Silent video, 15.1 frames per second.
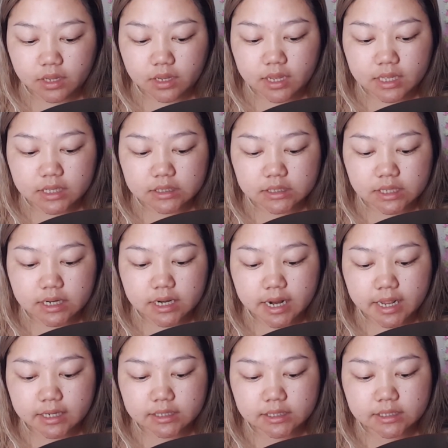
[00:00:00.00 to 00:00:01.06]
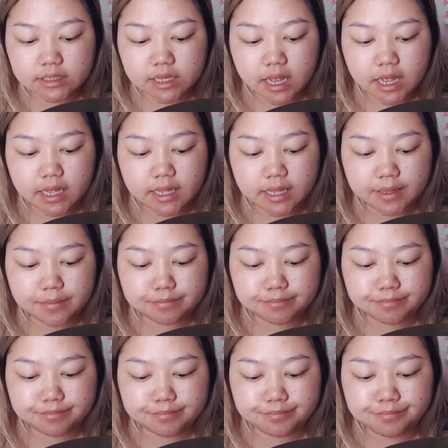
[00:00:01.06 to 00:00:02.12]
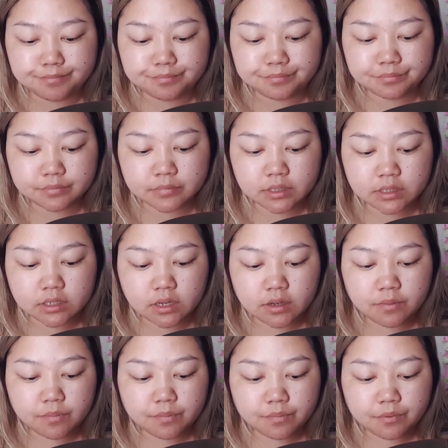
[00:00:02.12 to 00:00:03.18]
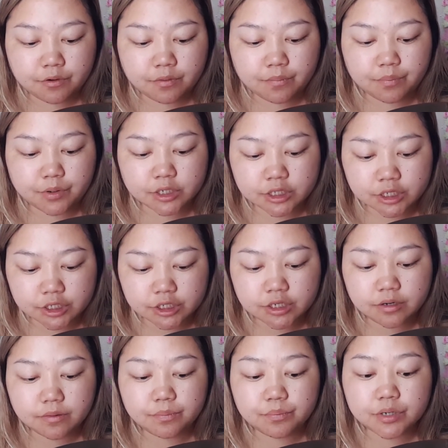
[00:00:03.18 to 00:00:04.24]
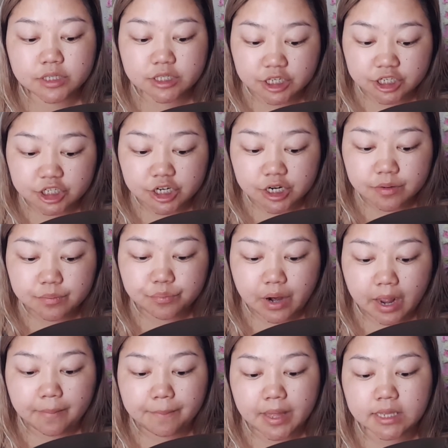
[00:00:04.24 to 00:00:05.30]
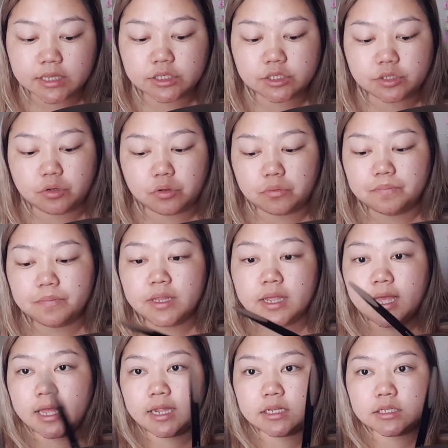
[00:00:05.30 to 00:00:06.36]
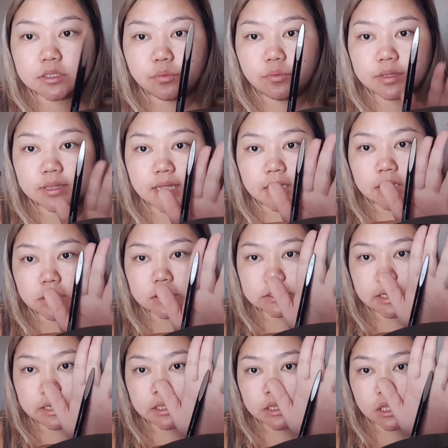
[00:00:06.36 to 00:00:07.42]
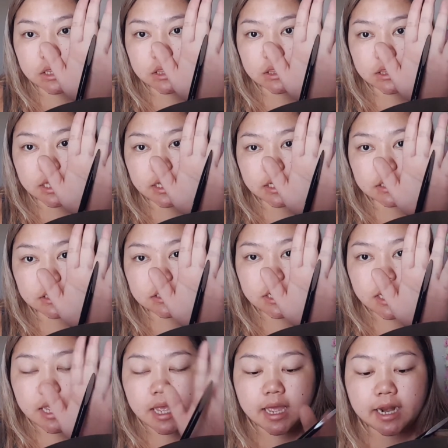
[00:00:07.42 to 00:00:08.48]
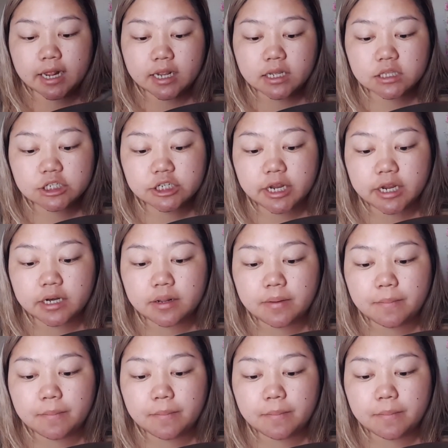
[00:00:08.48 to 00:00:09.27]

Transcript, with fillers: is the NYX um, Pre Precision, Precision Brow Pencil. And it's the one that looks like this. And I got the shade